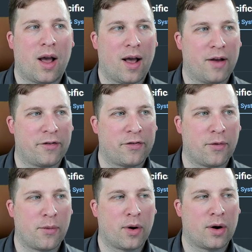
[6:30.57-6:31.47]

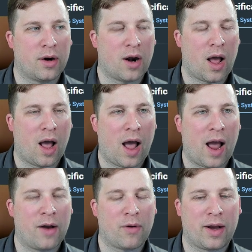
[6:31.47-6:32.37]
for
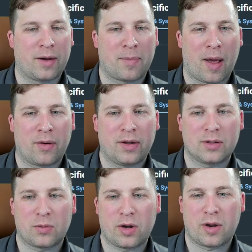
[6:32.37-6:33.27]
high-ranked
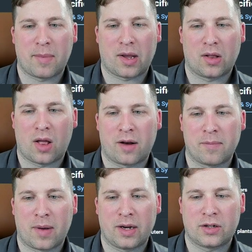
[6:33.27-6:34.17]
bounties, where you can make a lot of
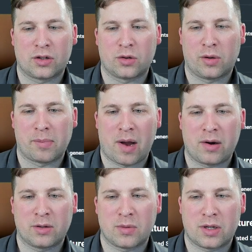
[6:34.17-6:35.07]
money just doing
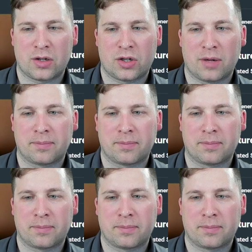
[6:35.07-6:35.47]
bounties with this ship.